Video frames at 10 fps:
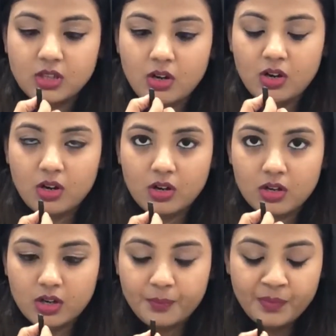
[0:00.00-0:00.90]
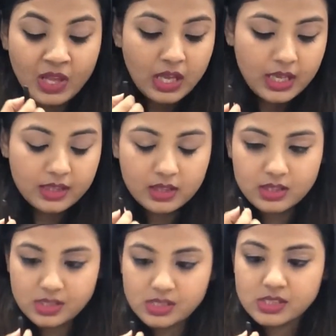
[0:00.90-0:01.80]
or in
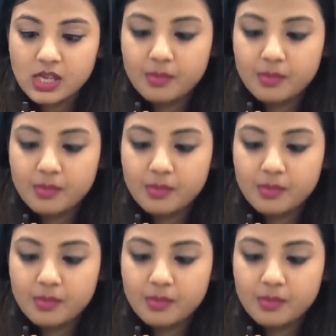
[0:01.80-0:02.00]
this,